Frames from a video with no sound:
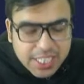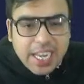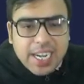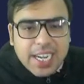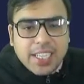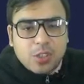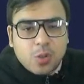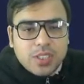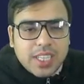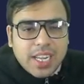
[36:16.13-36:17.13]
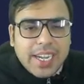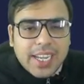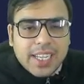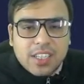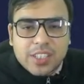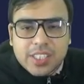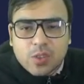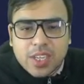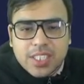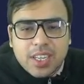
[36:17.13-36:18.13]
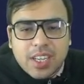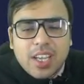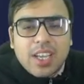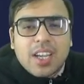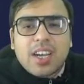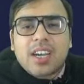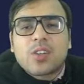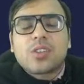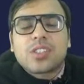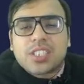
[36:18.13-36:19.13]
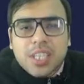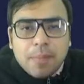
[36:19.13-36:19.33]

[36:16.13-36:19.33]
correctly. So 2 is the right answer to this question. Ship,